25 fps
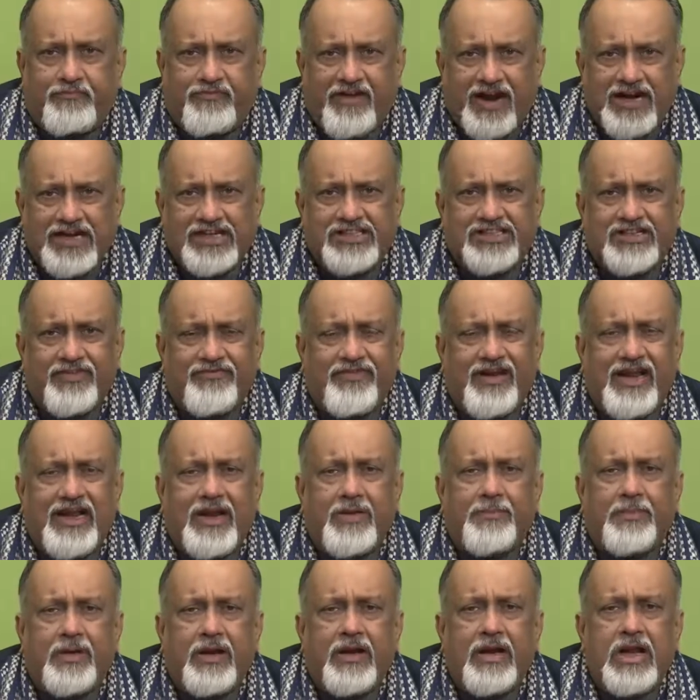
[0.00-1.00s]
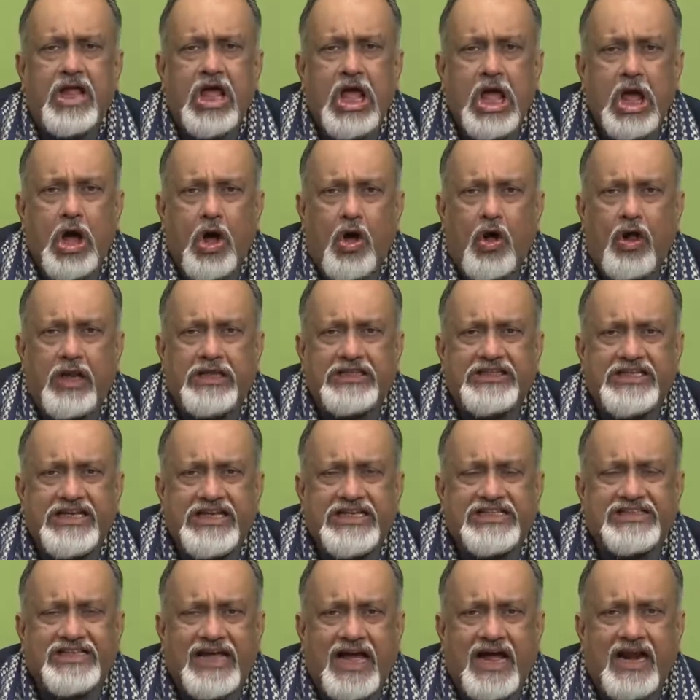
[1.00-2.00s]
funds available, all
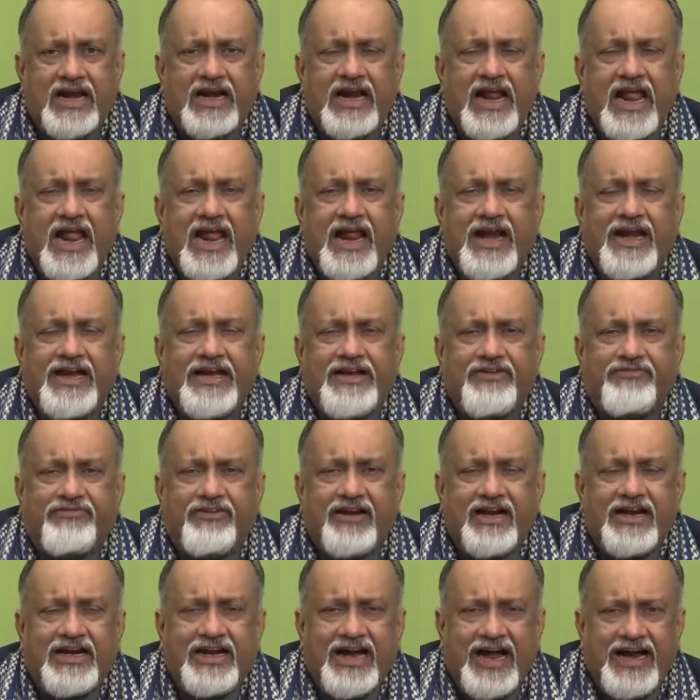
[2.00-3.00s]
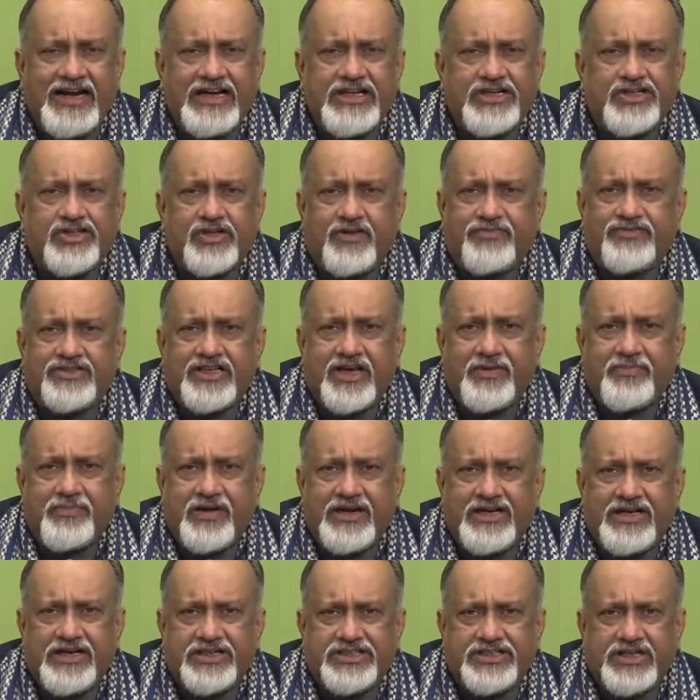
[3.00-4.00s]
these are different kinds of
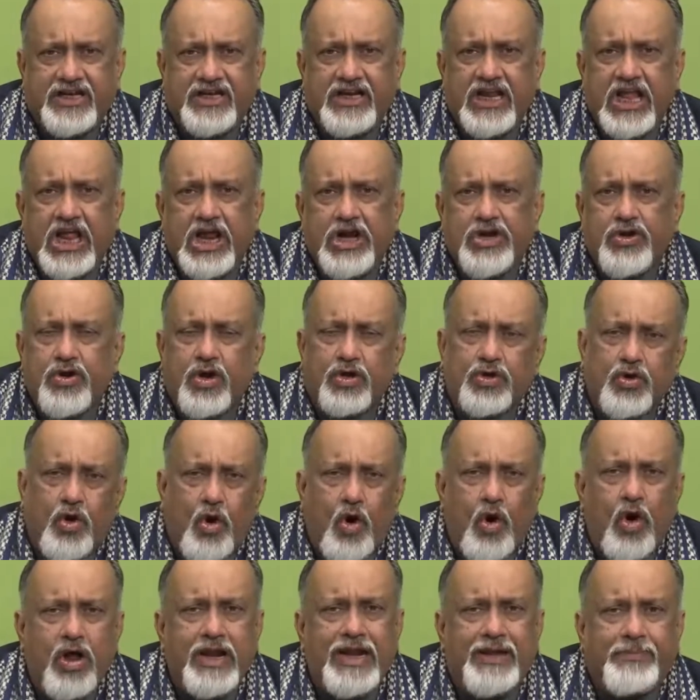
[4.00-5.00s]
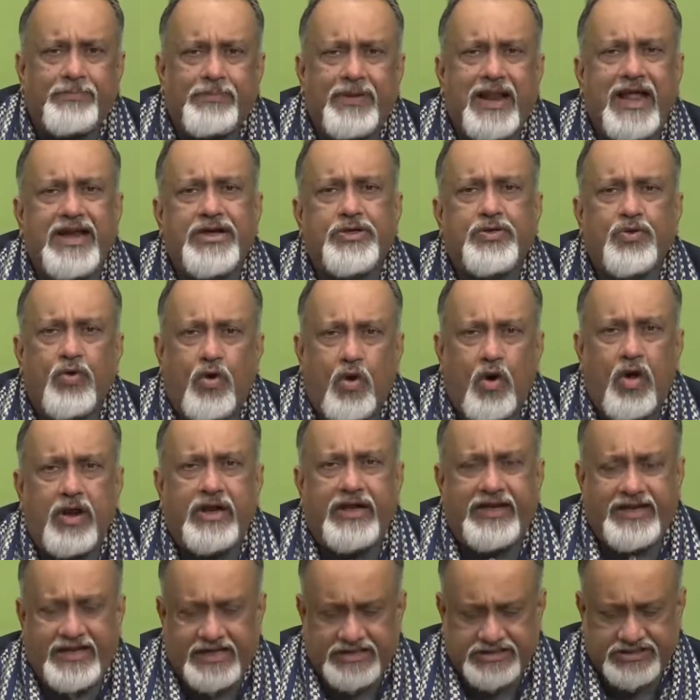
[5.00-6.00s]
segmentation, not all apply to
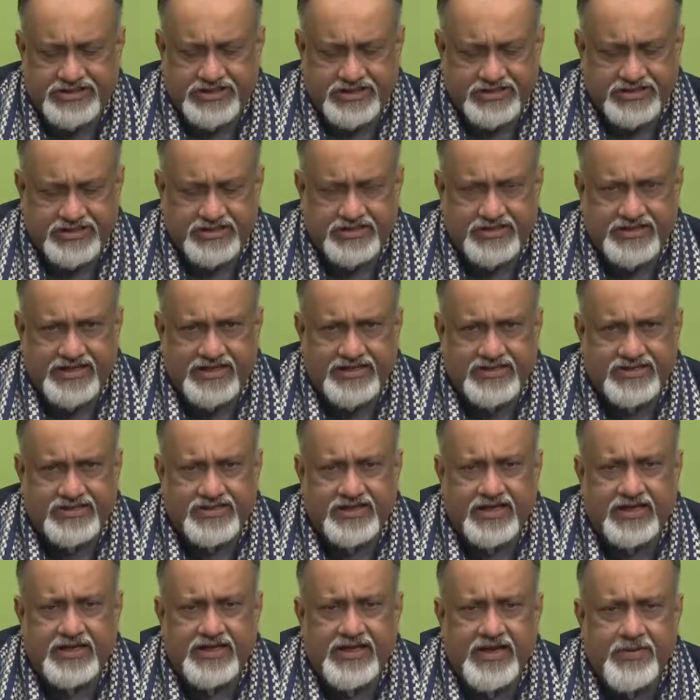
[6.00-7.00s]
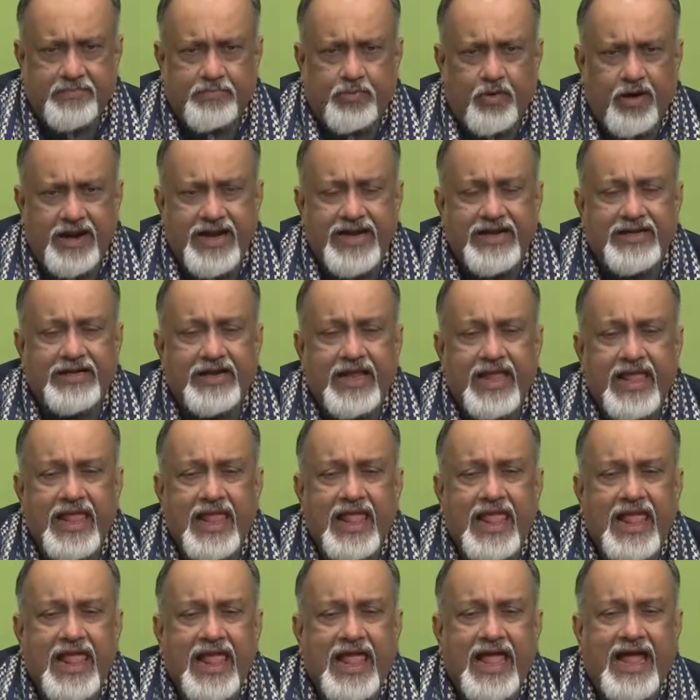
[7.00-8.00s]
all cases, that is the key point.
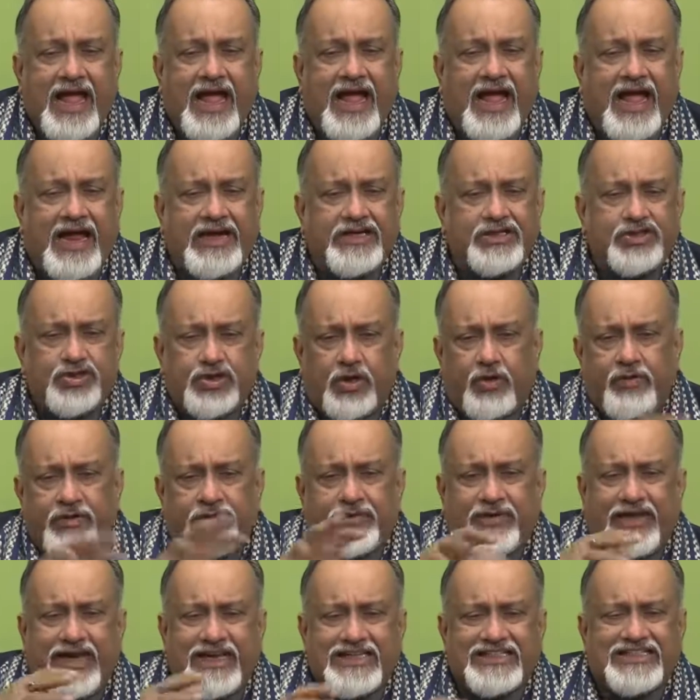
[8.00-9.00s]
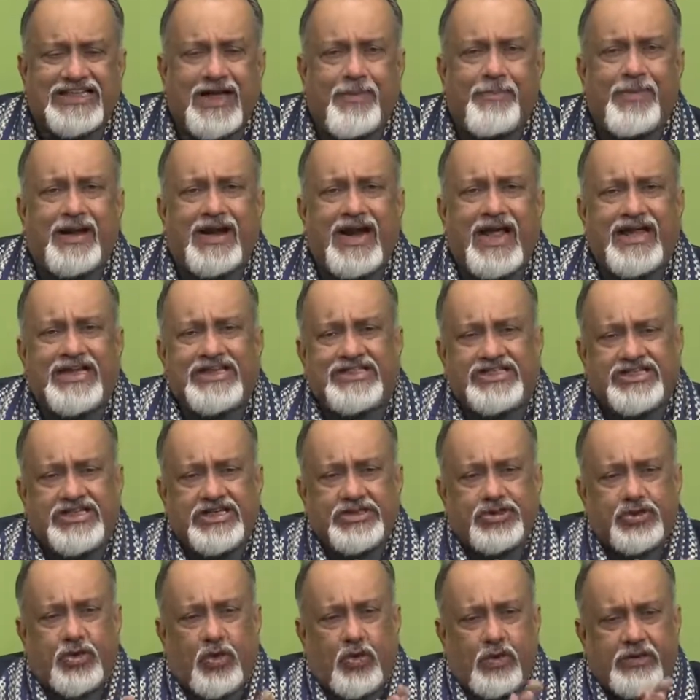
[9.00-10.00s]
And so, we can summarize
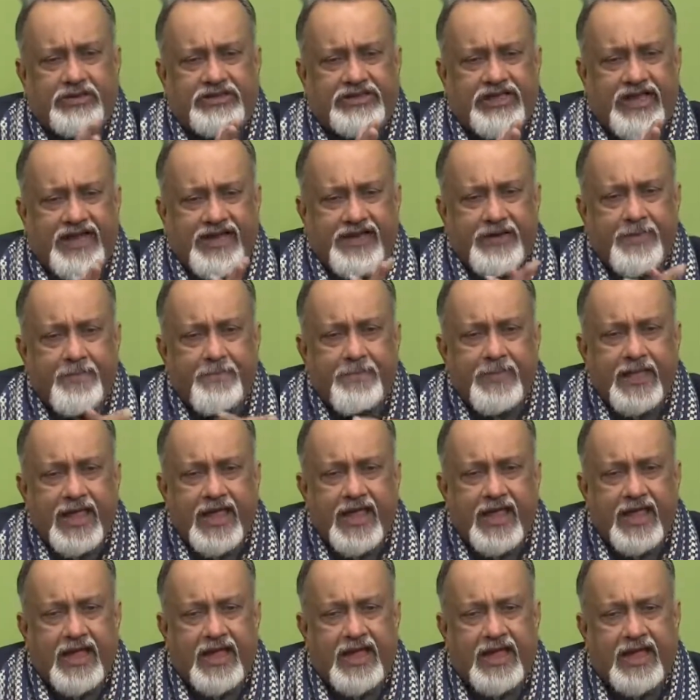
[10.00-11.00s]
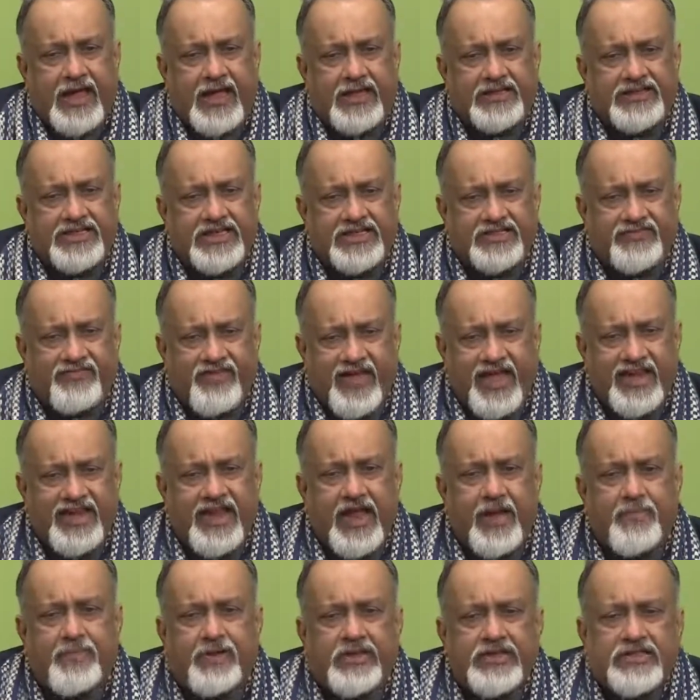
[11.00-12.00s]
this whole thing, these
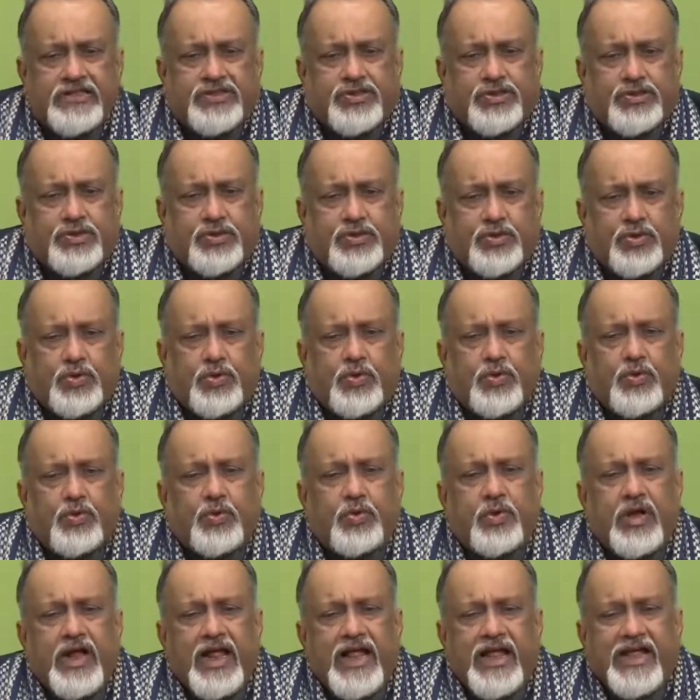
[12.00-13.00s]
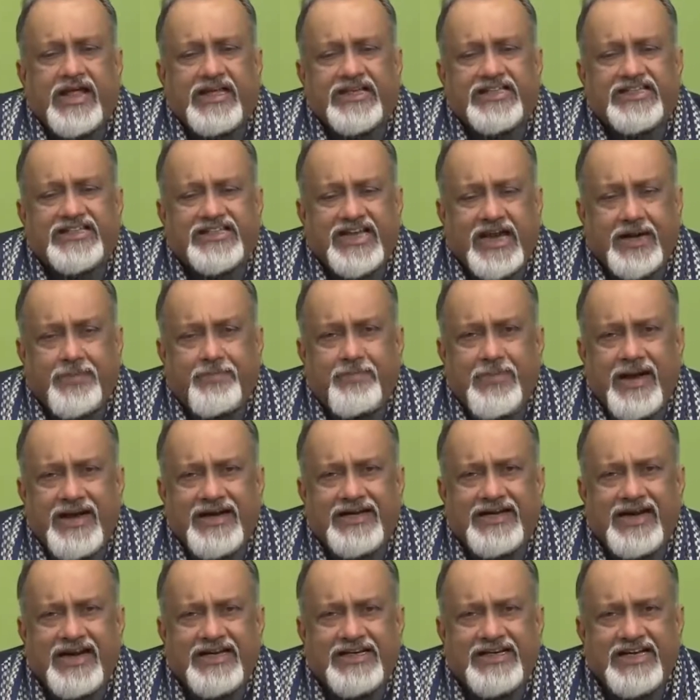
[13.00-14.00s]
variables to
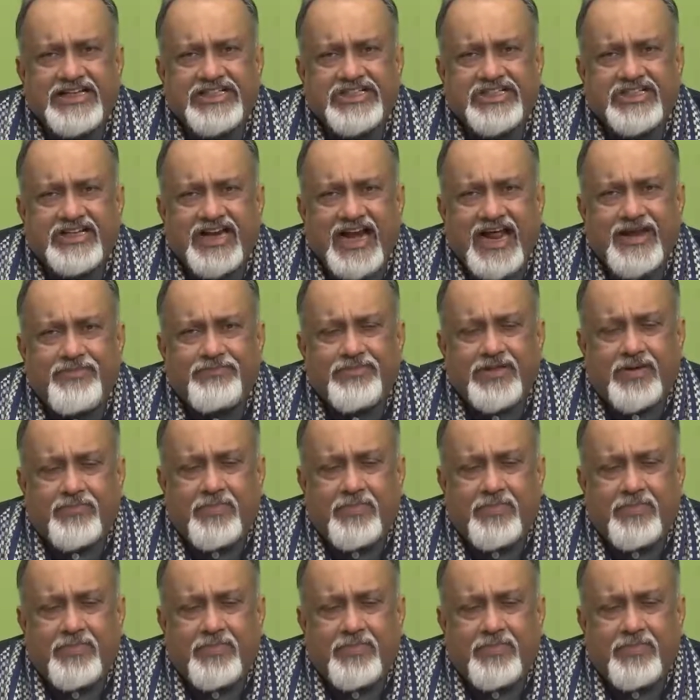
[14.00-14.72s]
segment and describe the